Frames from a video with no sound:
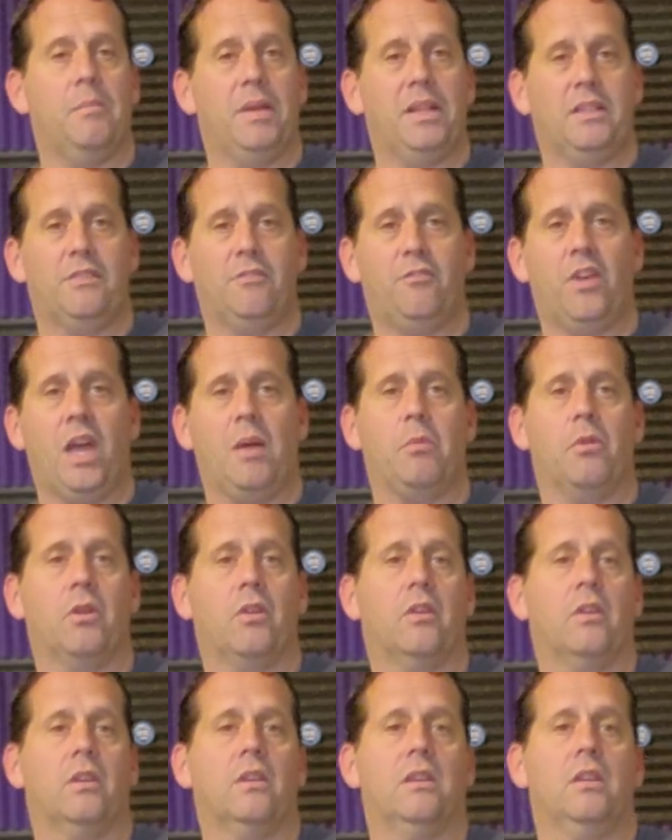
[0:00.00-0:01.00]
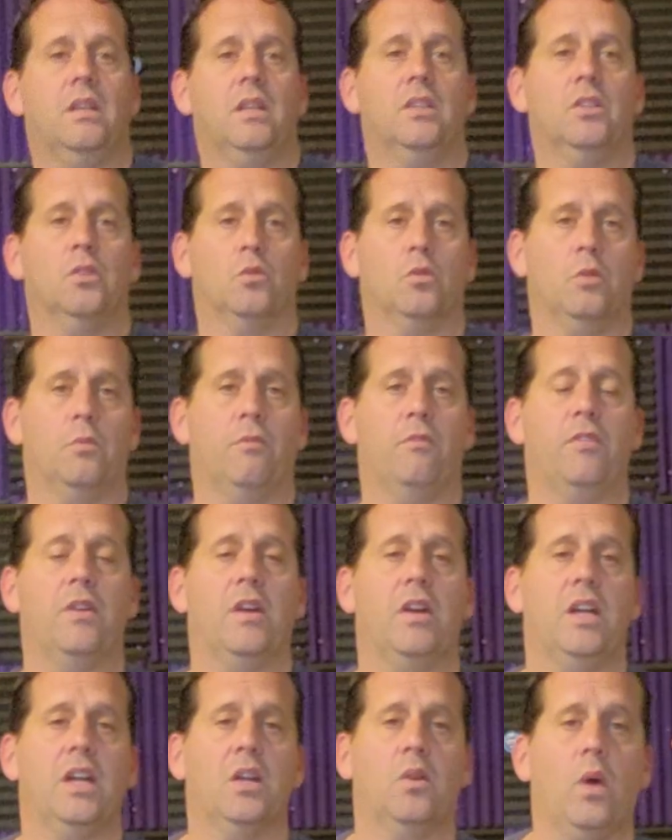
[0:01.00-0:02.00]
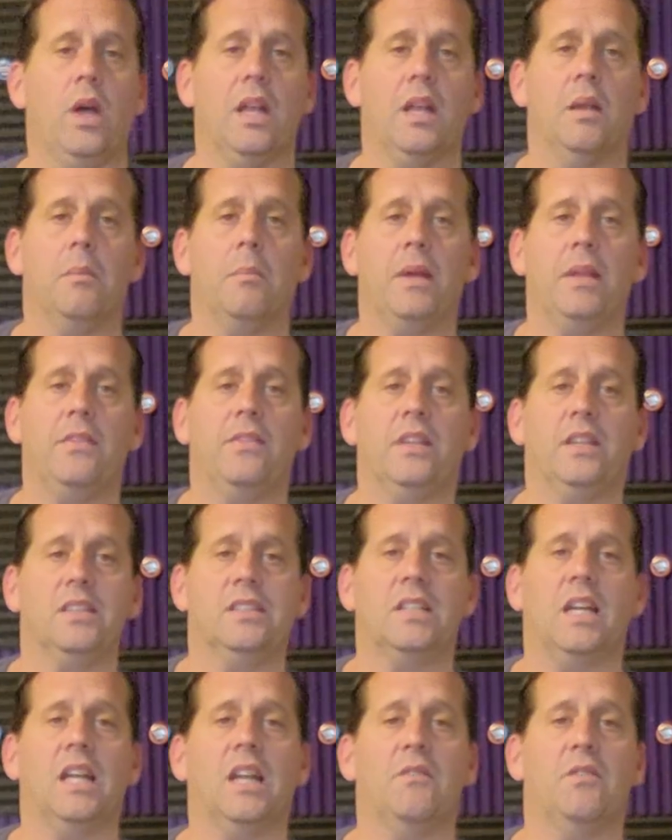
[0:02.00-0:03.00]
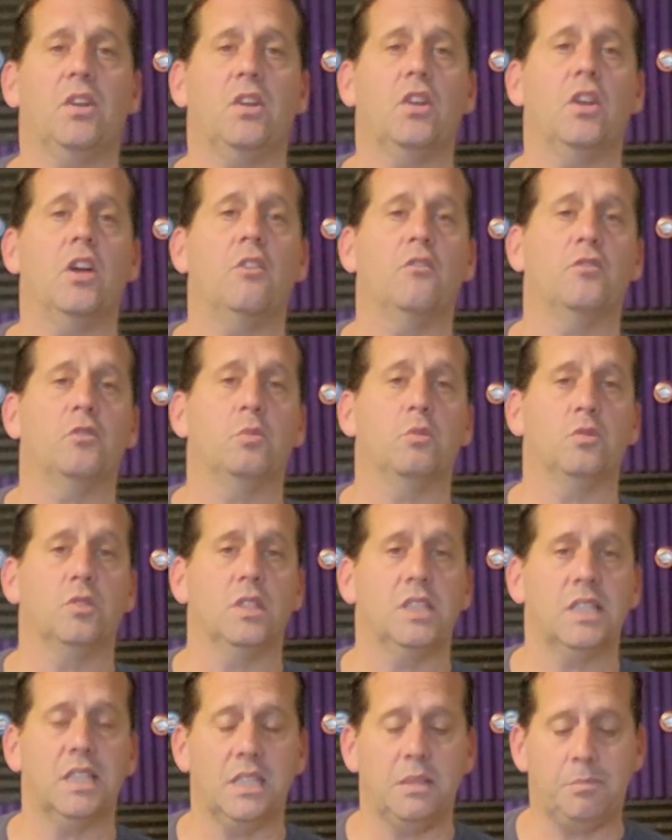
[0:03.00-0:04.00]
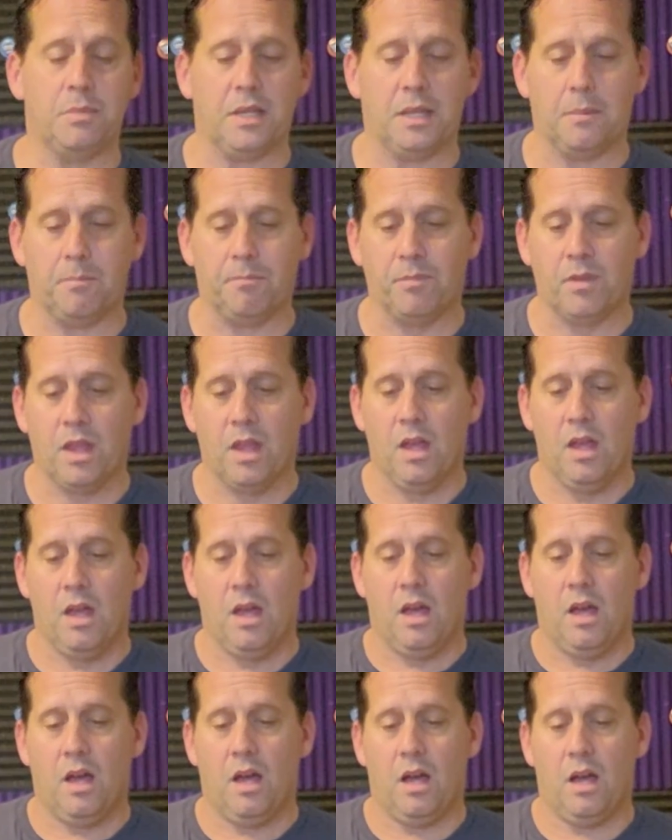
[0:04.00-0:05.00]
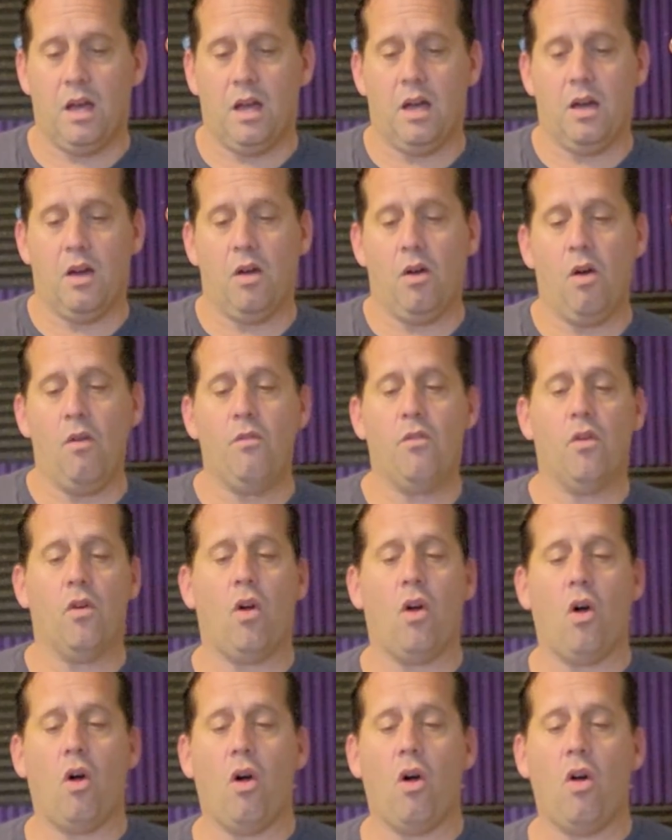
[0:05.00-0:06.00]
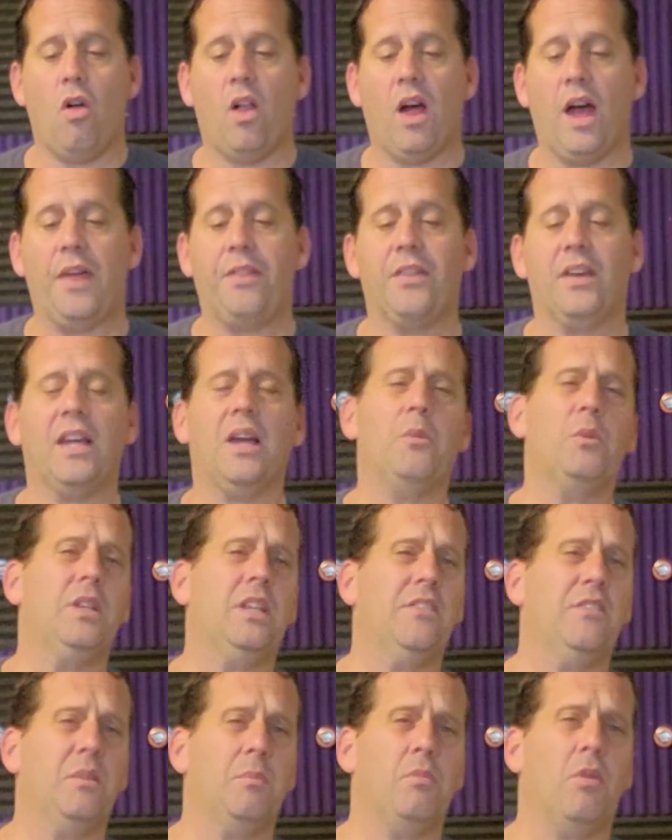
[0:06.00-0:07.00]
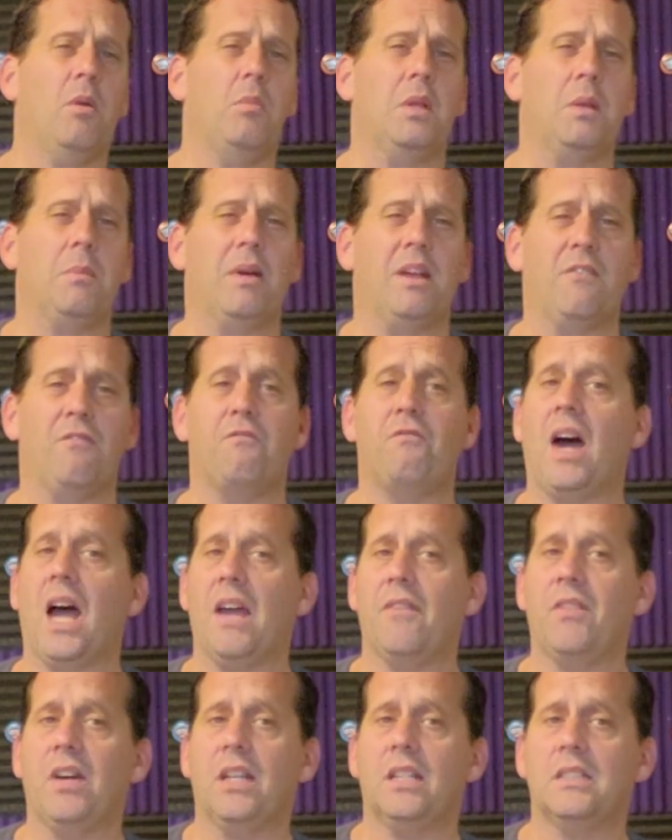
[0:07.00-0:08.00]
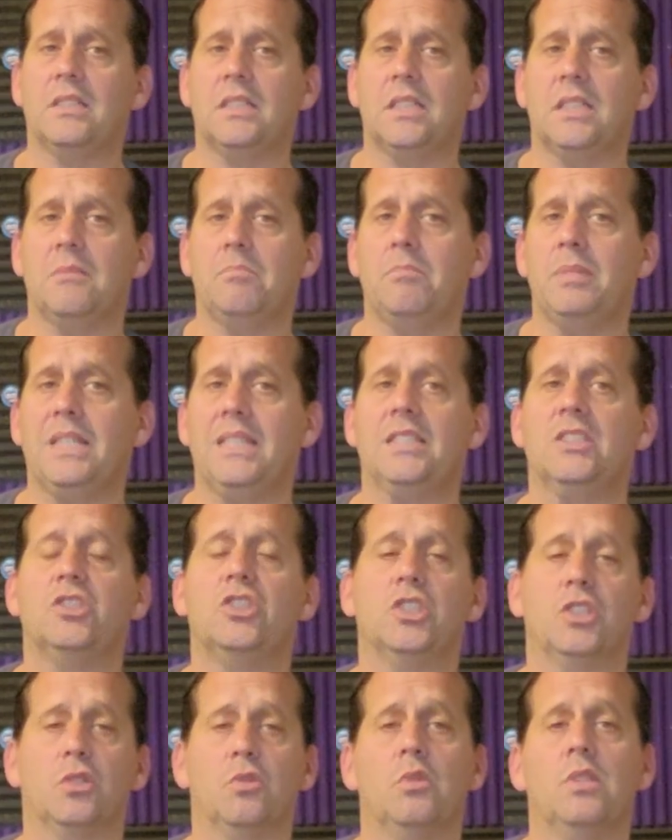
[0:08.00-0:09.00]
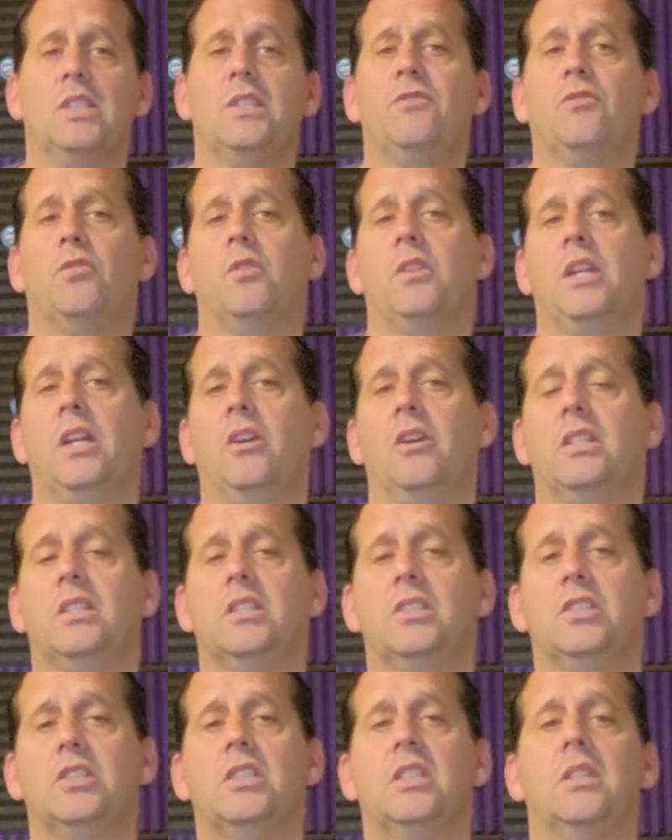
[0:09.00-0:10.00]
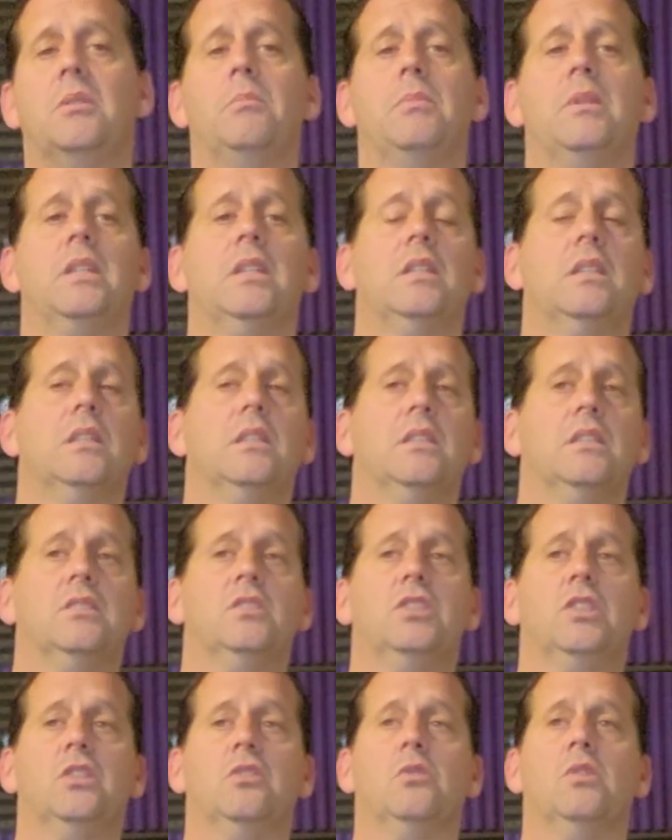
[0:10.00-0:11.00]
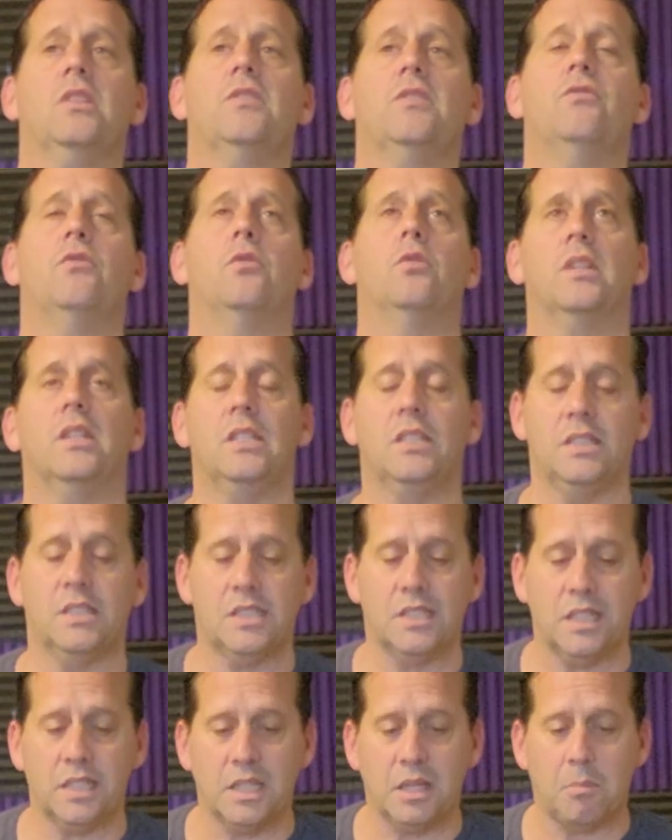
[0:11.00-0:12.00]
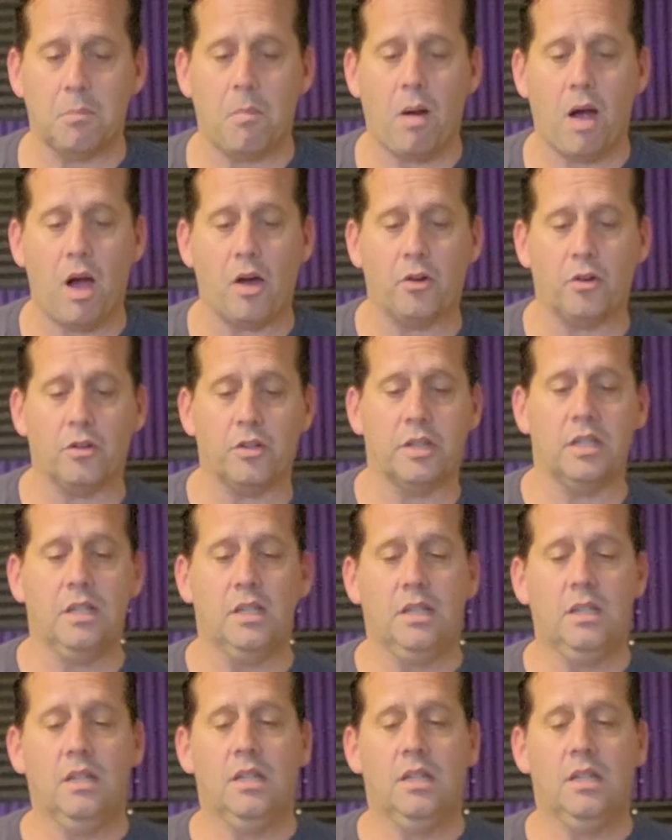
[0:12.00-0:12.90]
it made the fabric in the room very wet, and it made things kind of uncomfortable to sleep in. Overall, I think I would give them probably about a 5 out of 10, being generous for the air conditioning, being generous for the sleek, modern